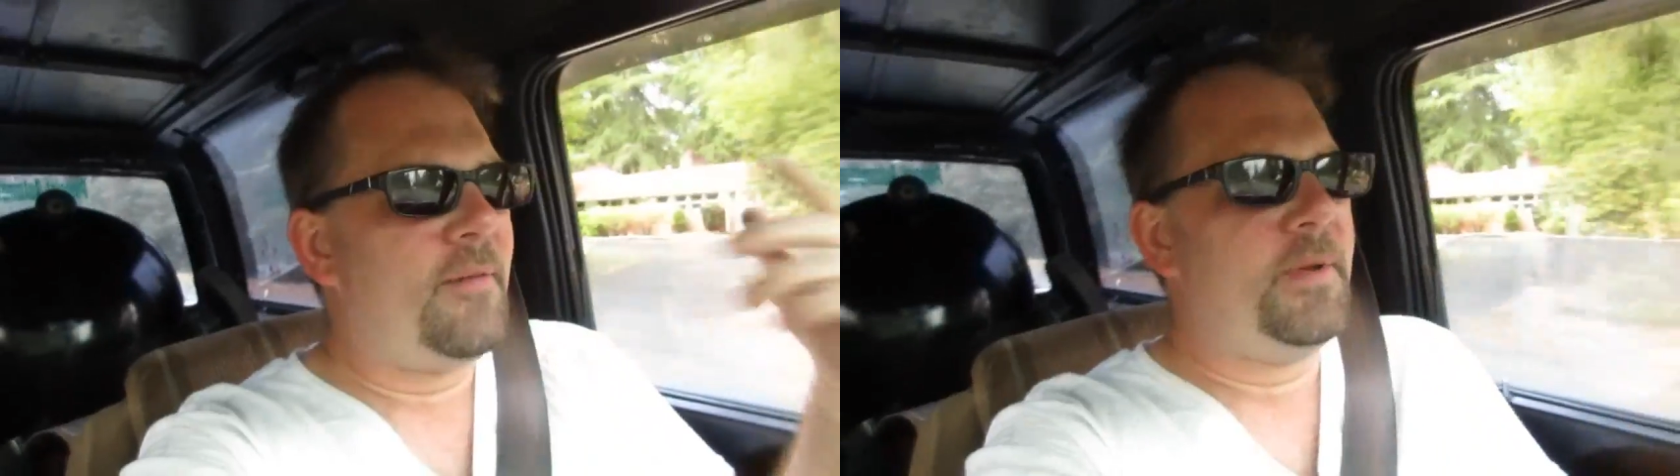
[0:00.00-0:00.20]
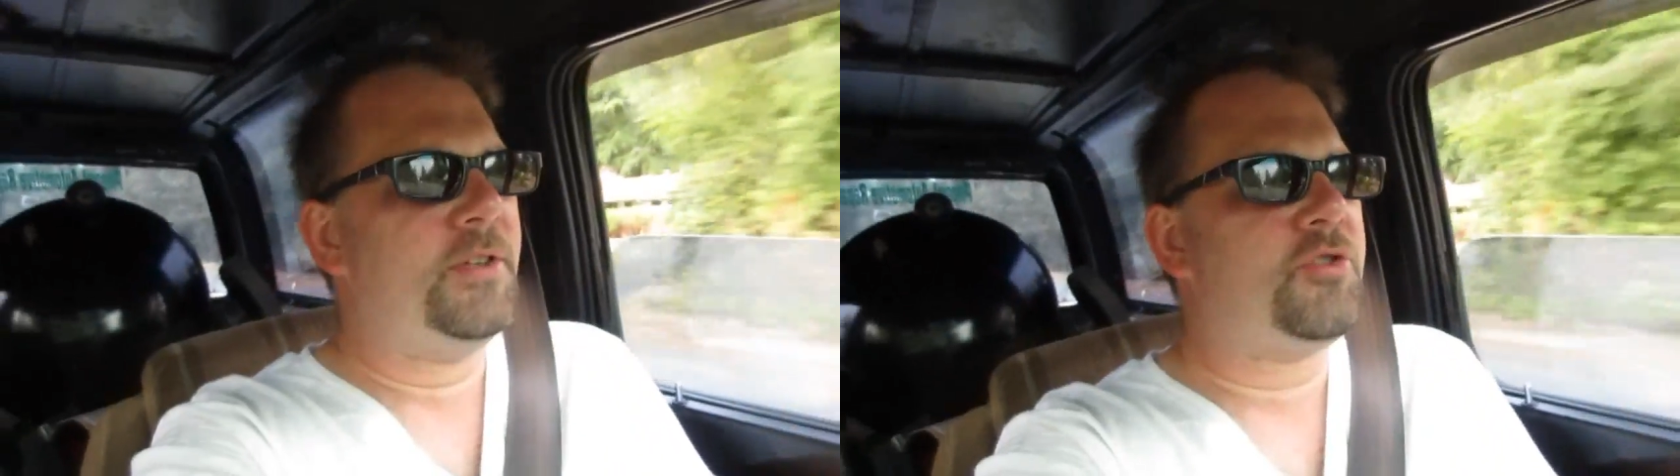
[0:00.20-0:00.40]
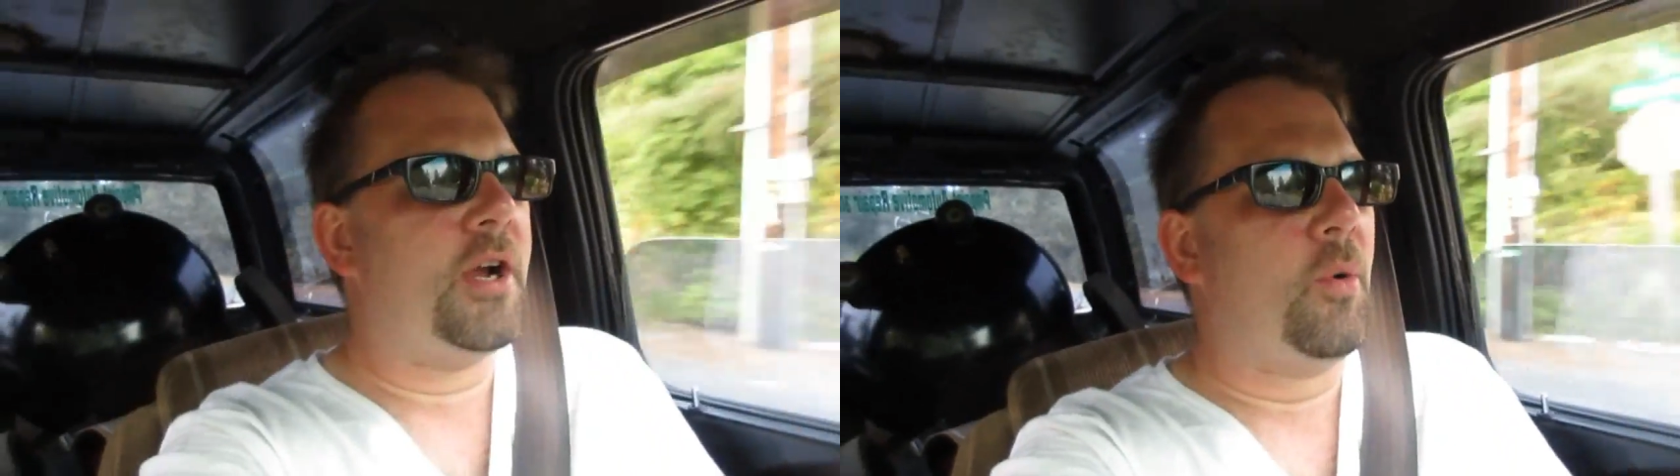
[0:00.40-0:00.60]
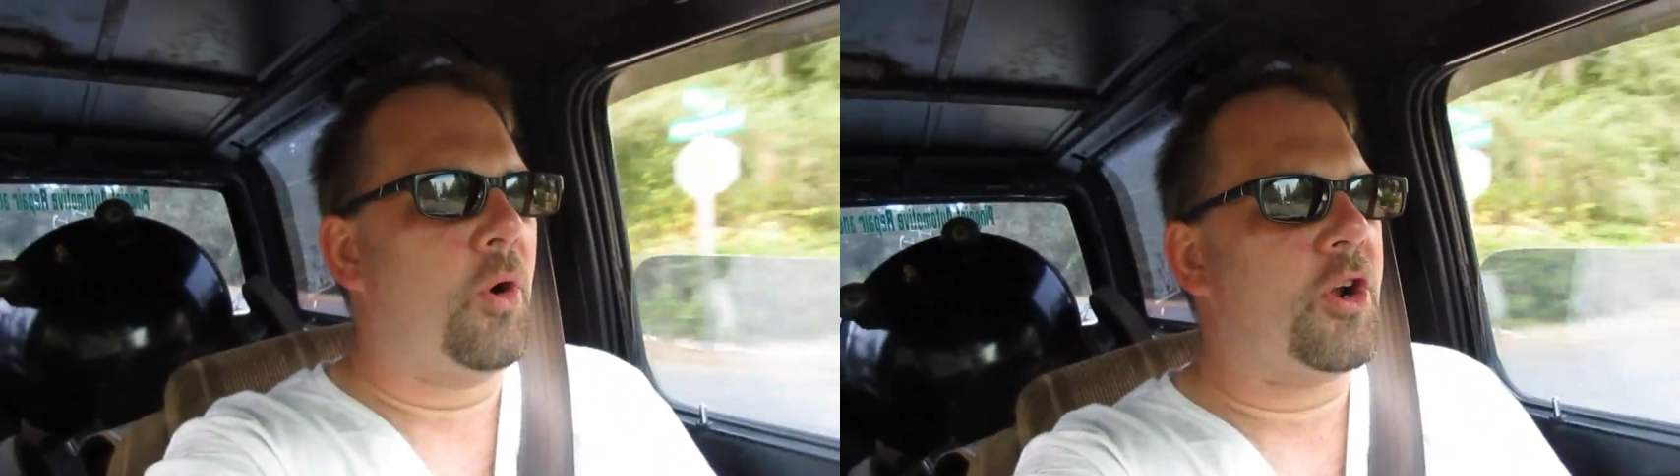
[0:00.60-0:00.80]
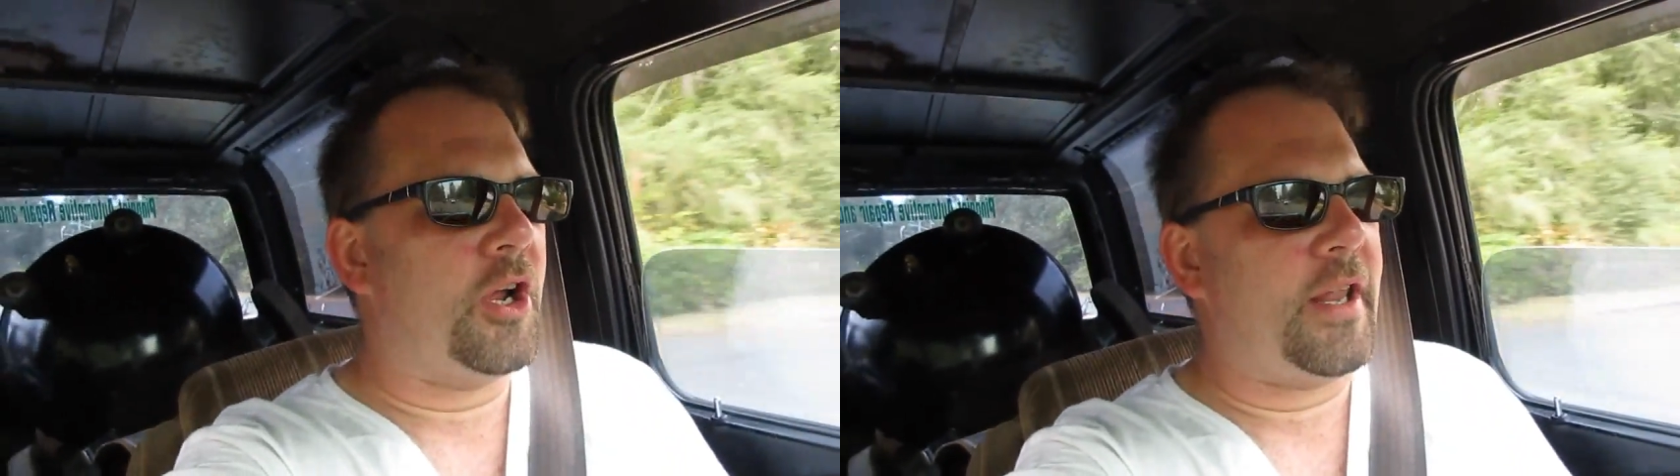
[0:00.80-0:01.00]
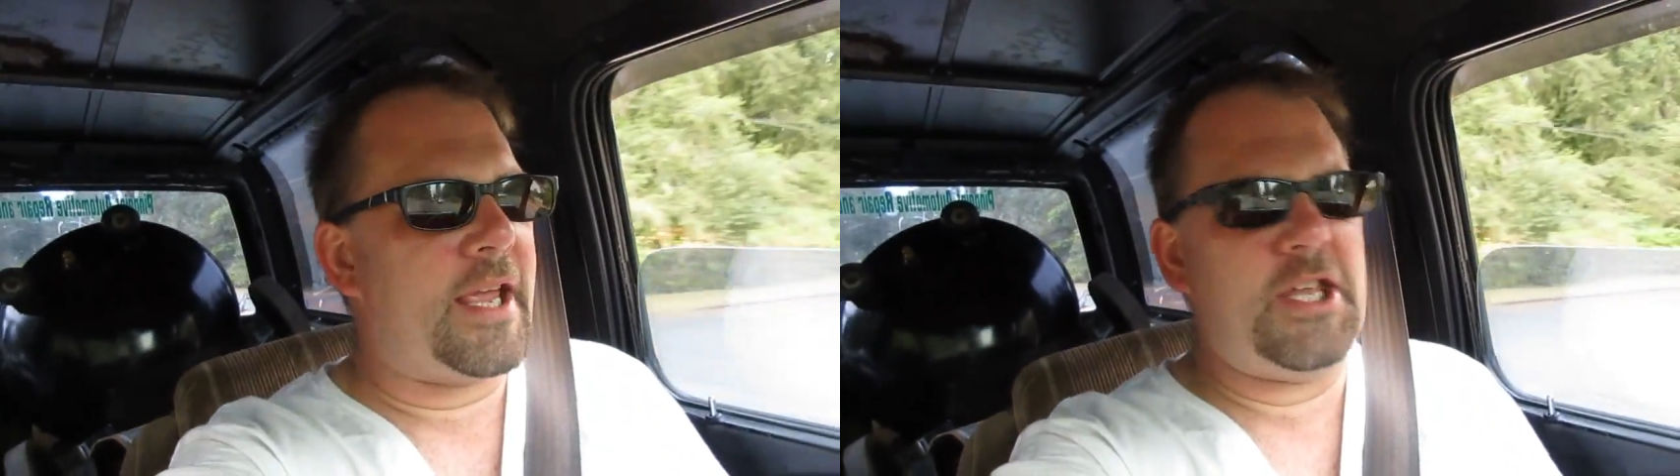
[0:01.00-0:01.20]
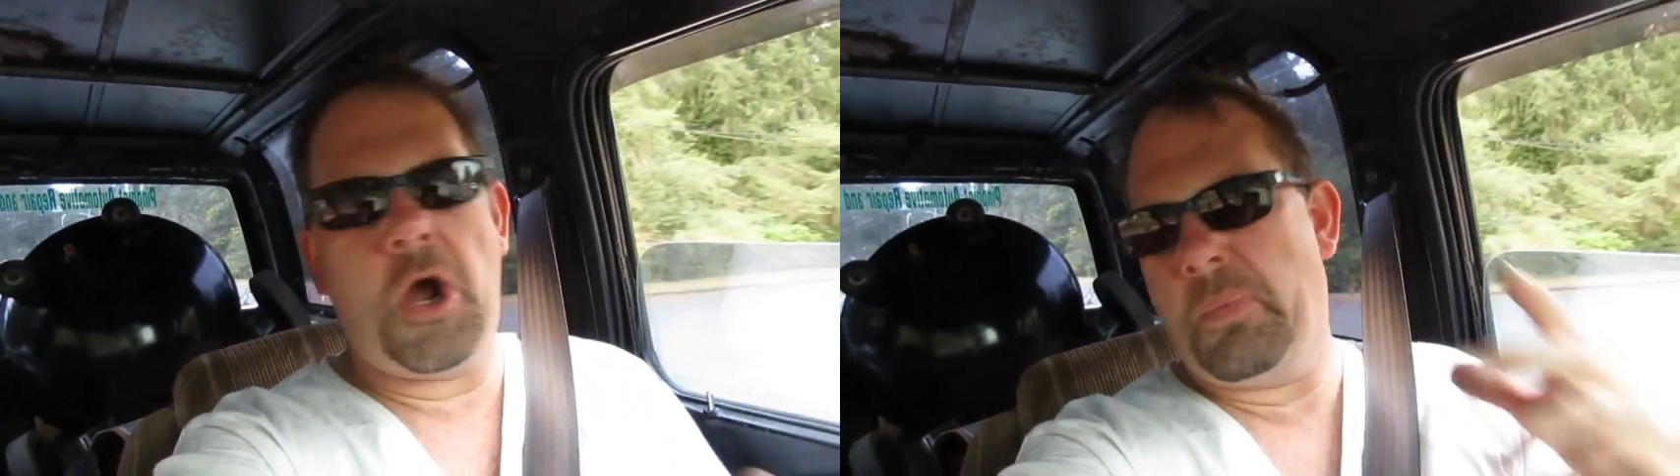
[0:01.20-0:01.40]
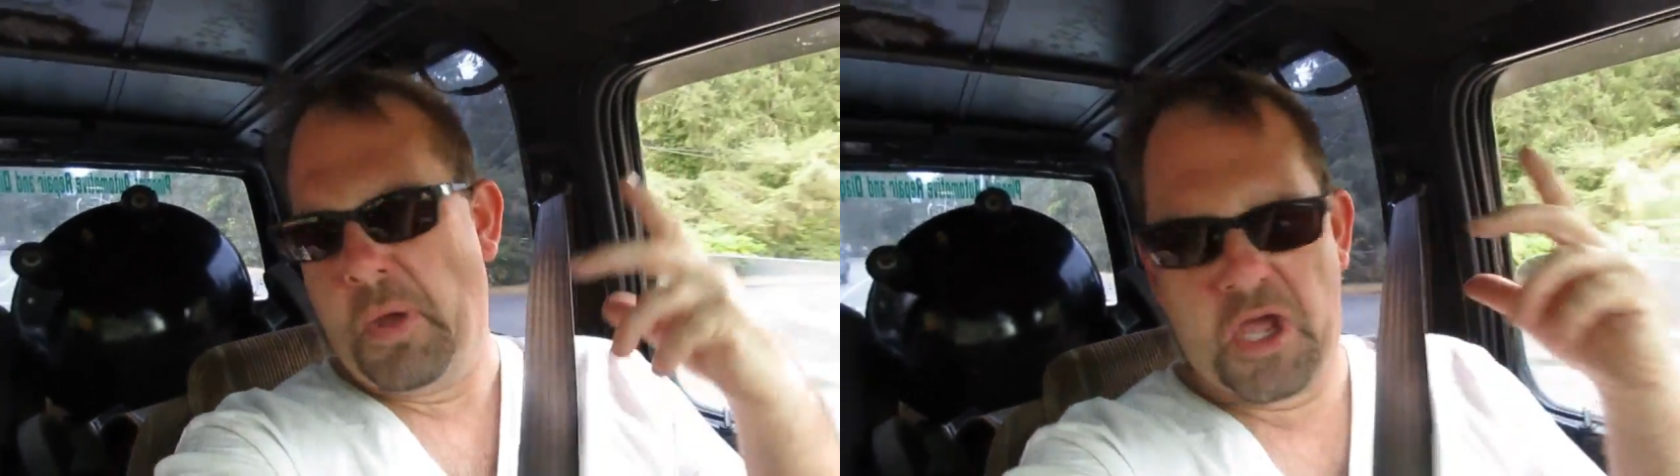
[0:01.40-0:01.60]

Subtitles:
I've been trying to work on, like, you know,